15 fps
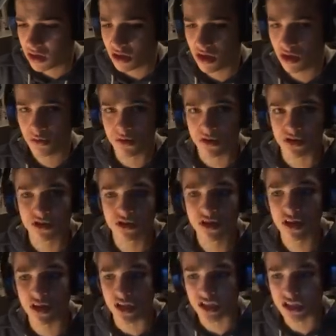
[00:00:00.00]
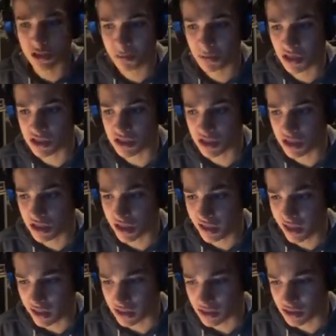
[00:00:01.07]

I was not expecting that.